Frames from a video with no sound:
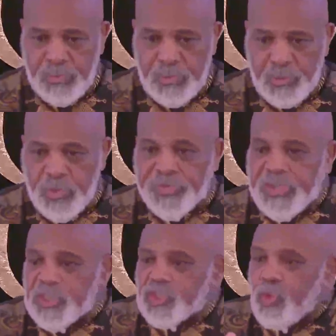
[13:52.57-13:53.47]
We
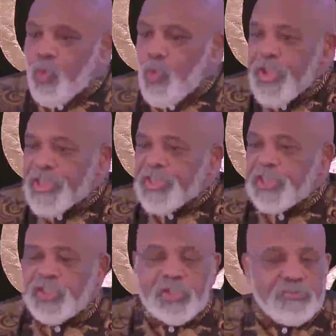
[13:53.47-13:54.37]
think it's a
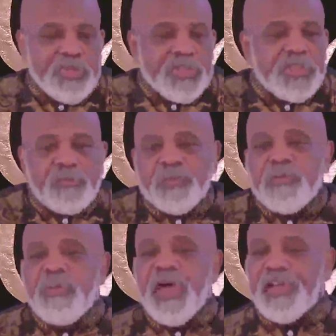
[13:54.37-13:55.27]
weakness to be
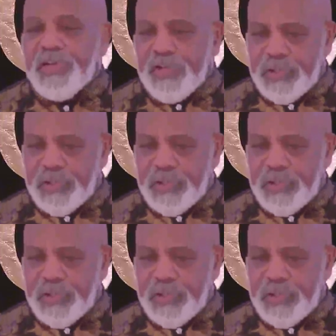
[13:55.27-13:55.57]
diplomatic.